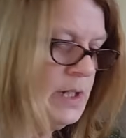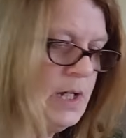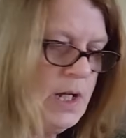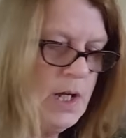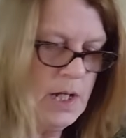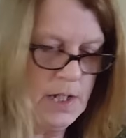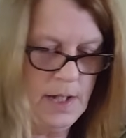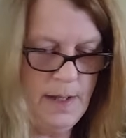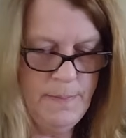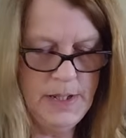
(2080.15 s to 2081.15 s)

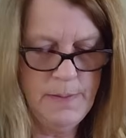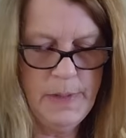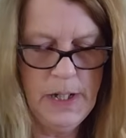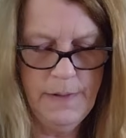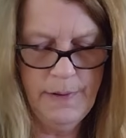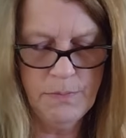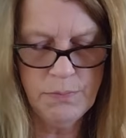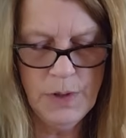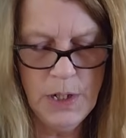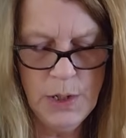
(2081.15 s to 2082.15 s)
I'm in the middle of a
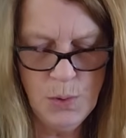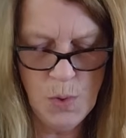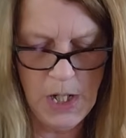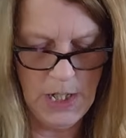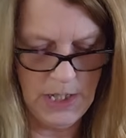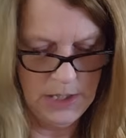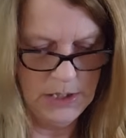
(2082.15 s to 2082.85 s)
row.